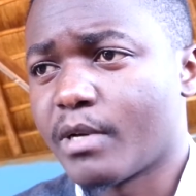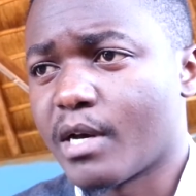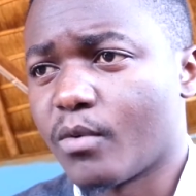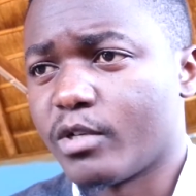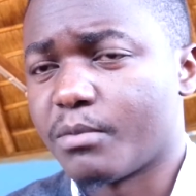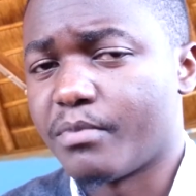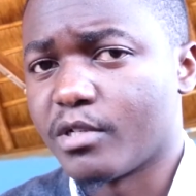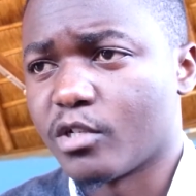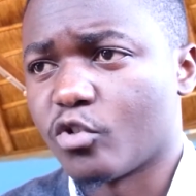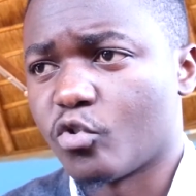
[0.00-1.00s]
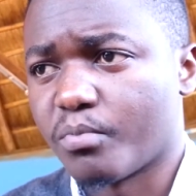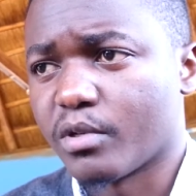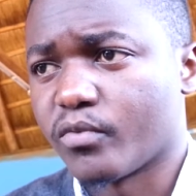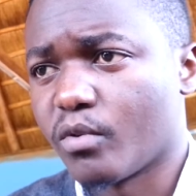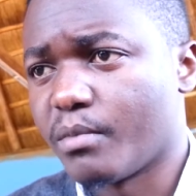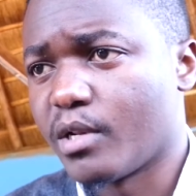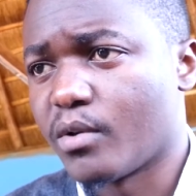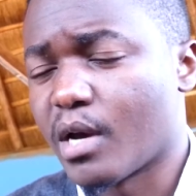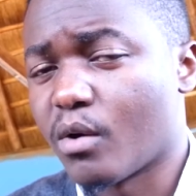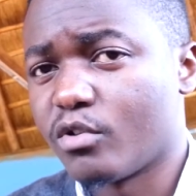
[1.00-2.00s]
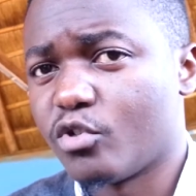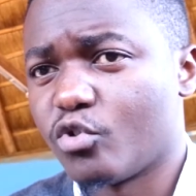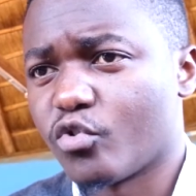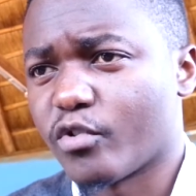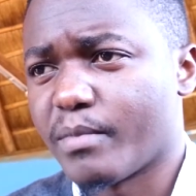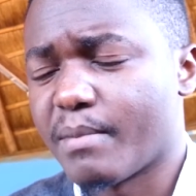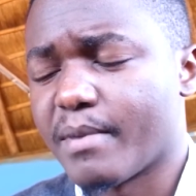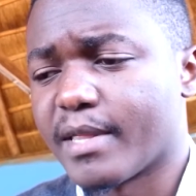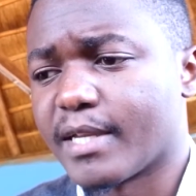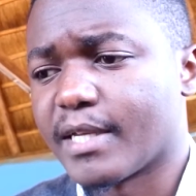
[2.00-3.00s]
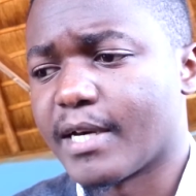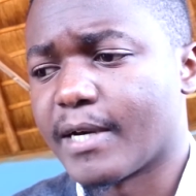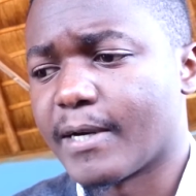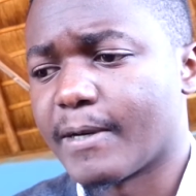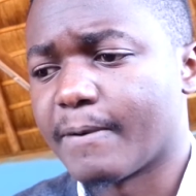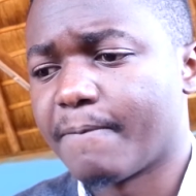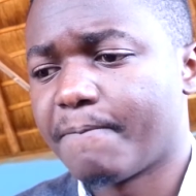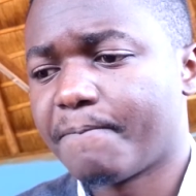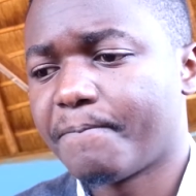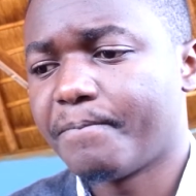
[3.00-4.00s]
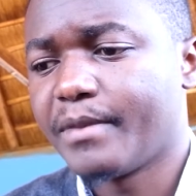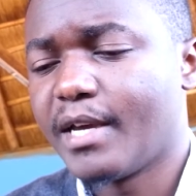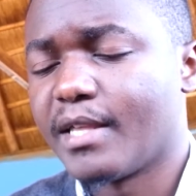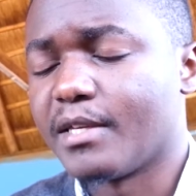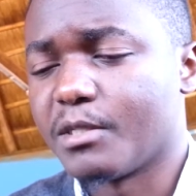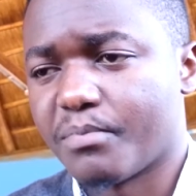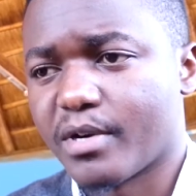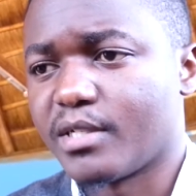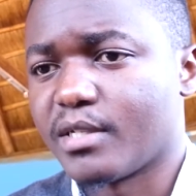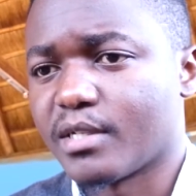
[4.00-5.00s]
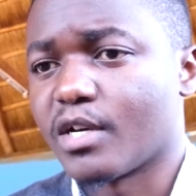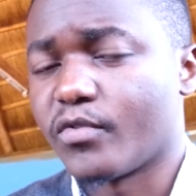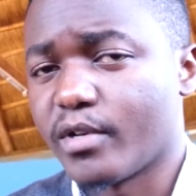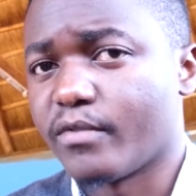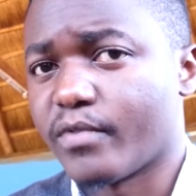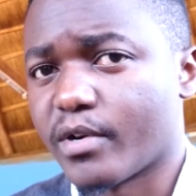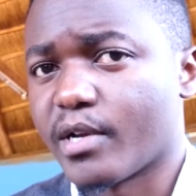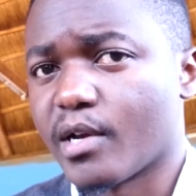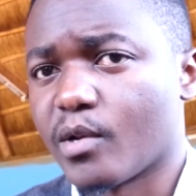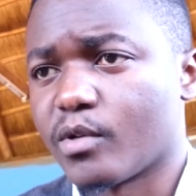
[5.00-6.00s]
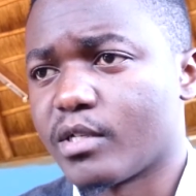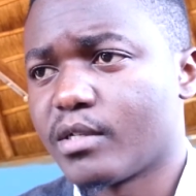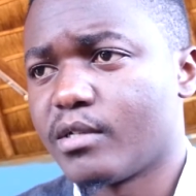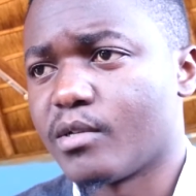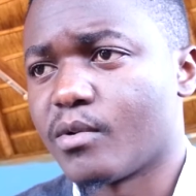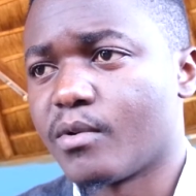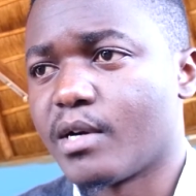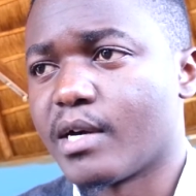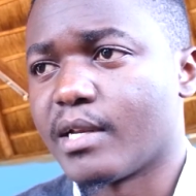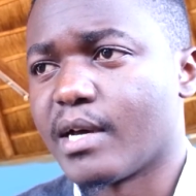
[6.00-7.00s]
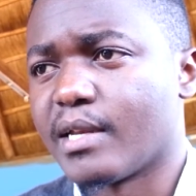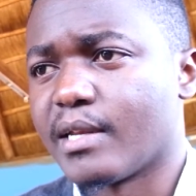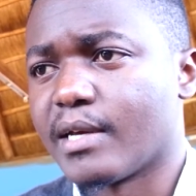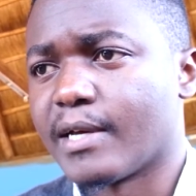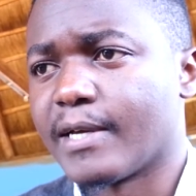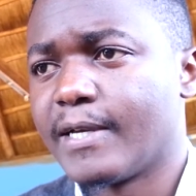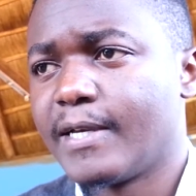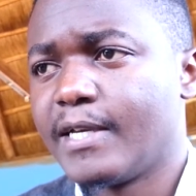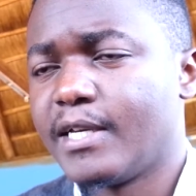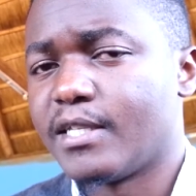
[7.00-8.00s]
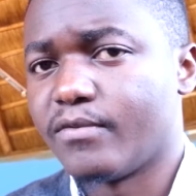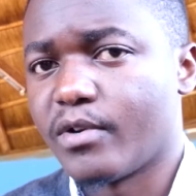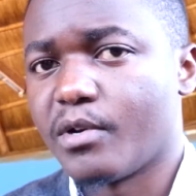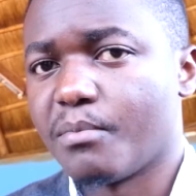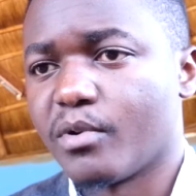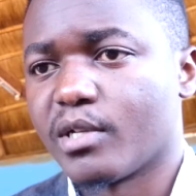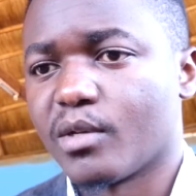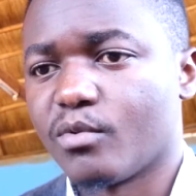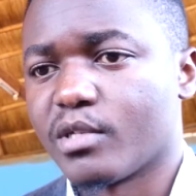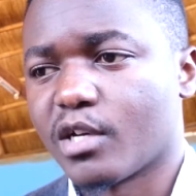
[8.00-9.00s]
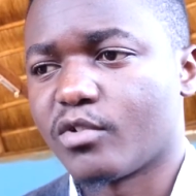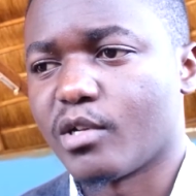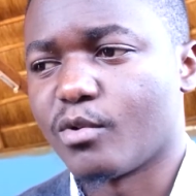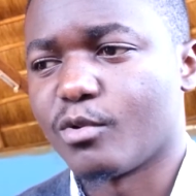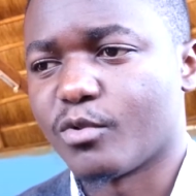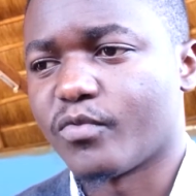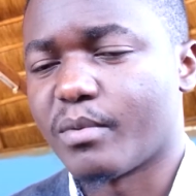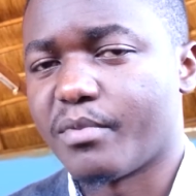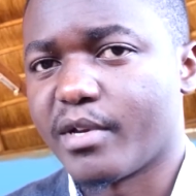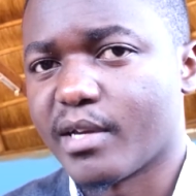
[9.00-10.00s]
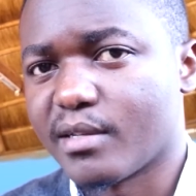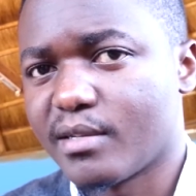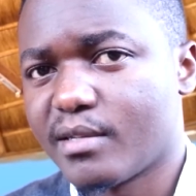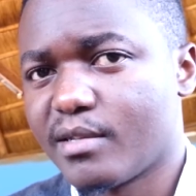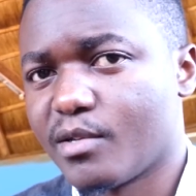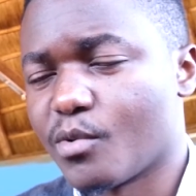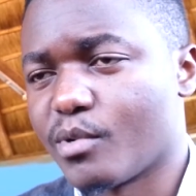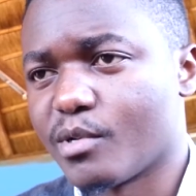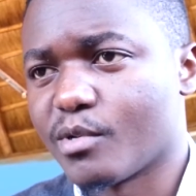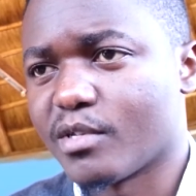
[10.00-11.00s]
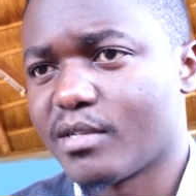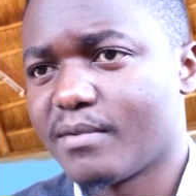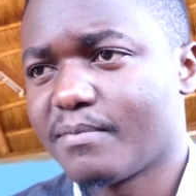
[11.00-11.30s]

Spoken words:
Which brings it to 2.4 million. I want you to remember that these prices can really vary a lot, and it's very important who is actually going to fabricate your windows.